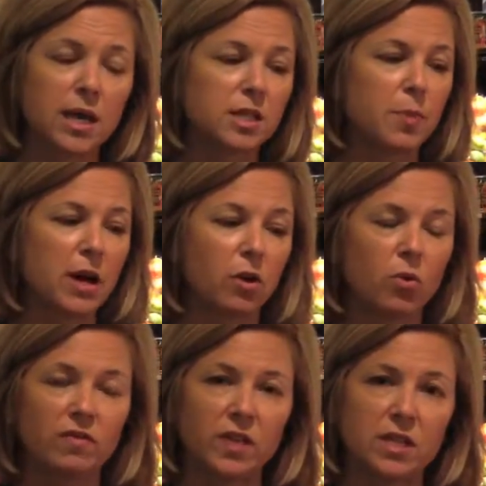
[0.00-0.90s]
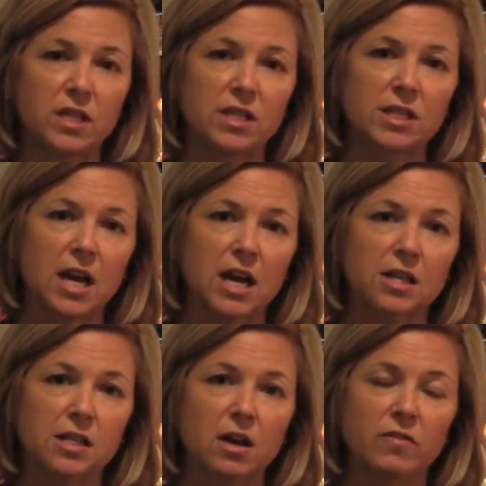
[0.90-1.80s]
is about equivalent to the
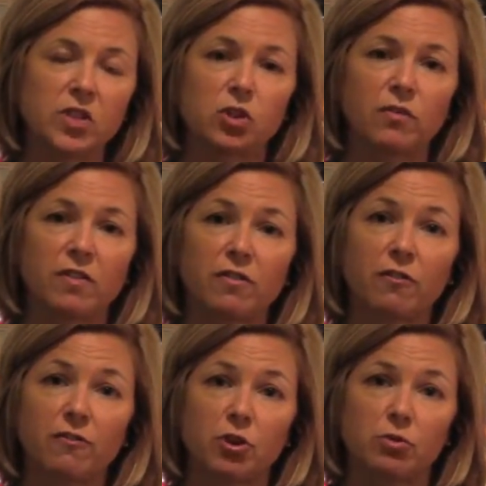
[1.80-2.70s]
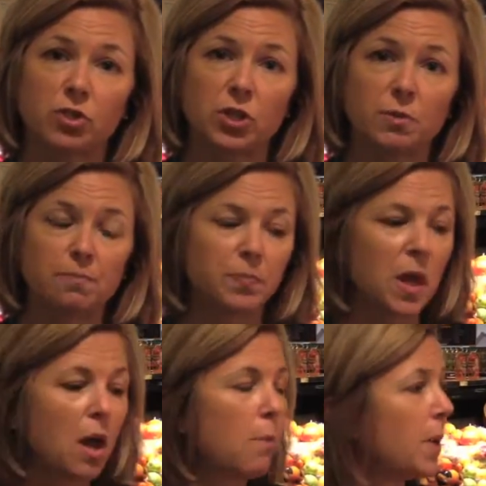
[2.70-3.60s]
size of a serving for fruit.
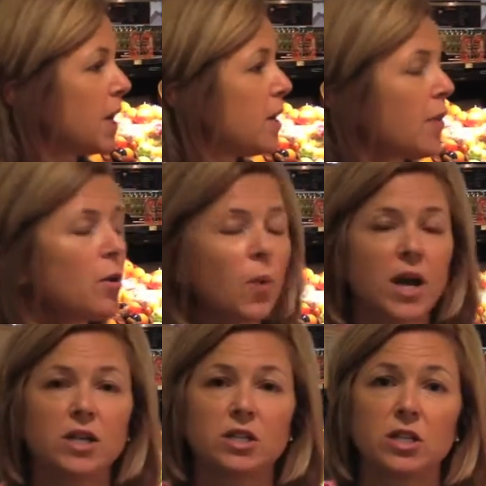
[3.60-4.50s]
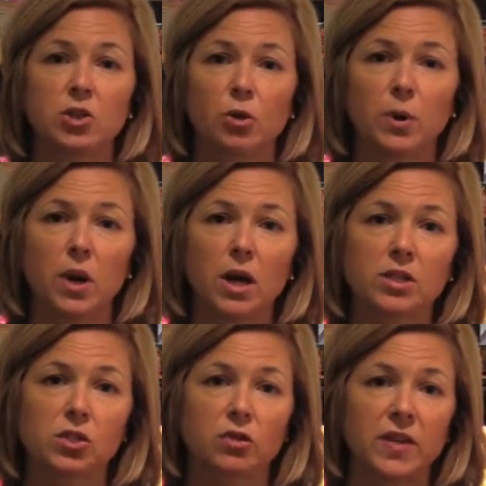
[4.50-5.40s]
But another way to determine a
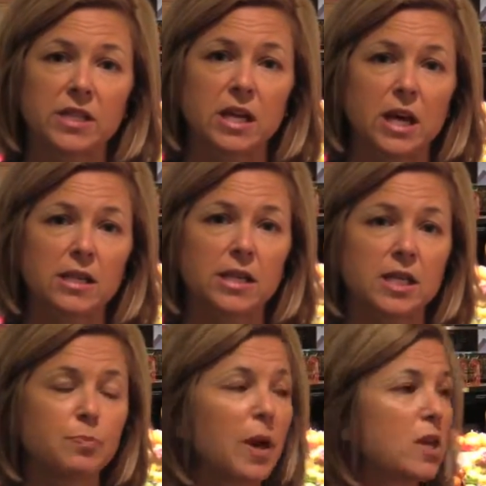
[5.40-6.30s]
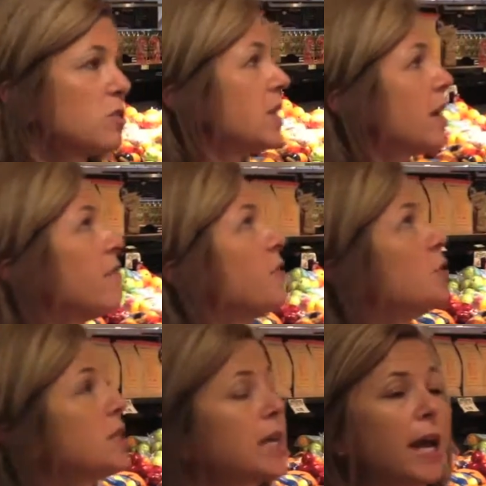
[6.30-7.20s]
serving size is by using a
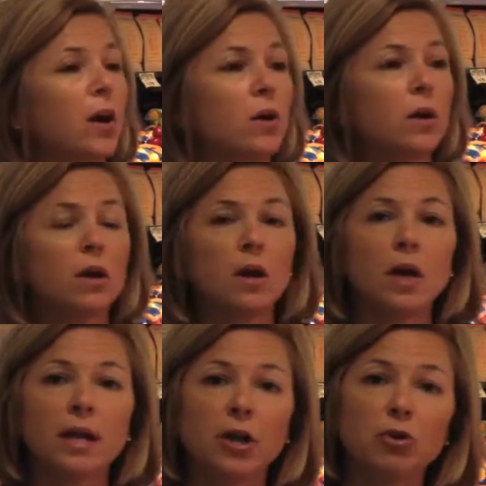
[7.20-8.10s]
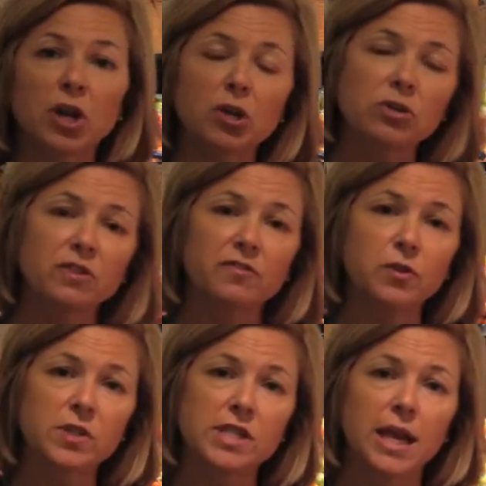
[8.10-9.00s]
food scale. Now you can use a
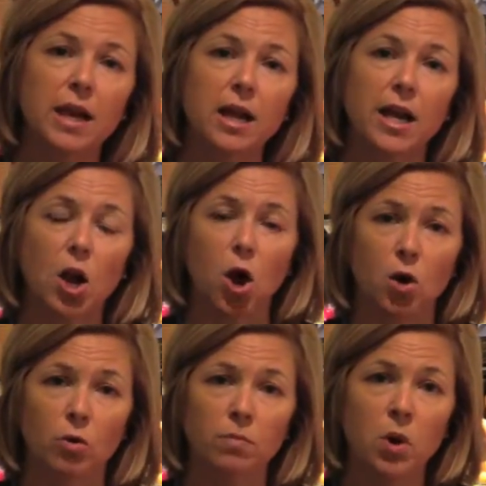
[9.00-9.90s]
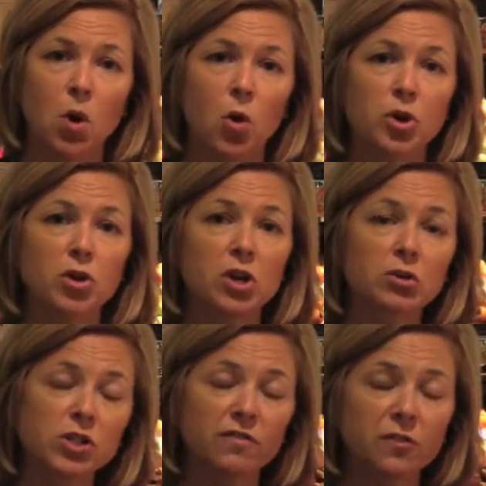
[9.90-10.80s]
food scale at home or you can
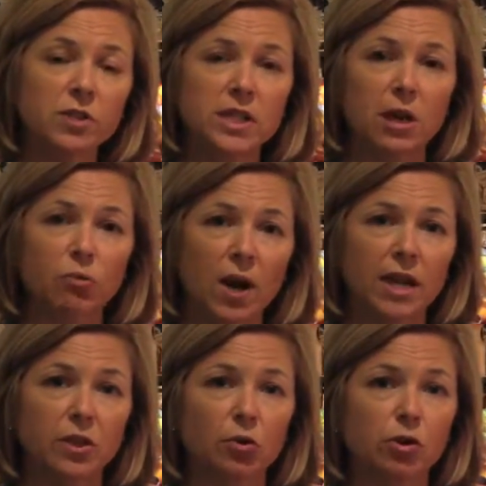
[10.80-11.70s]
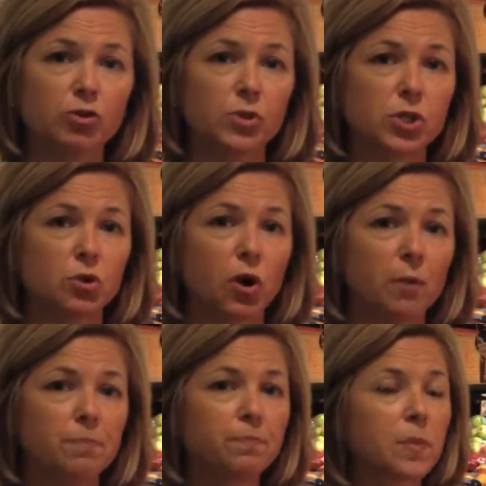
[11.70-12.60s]
use the food scale right at the grocery store.
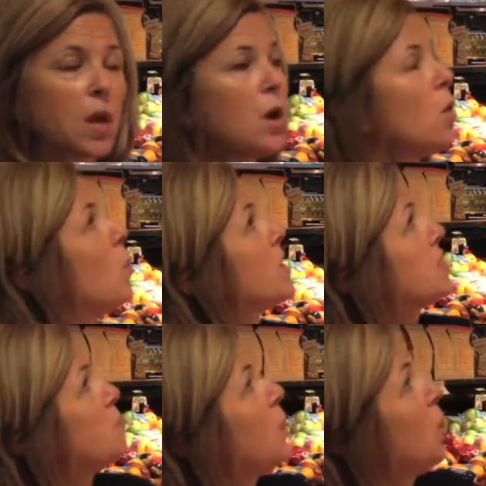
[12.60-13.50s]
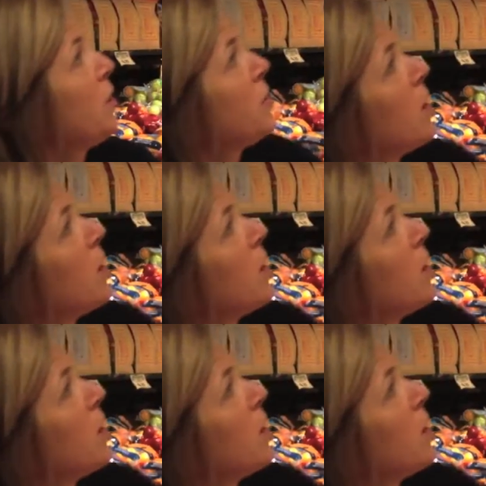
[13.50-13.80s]
What is important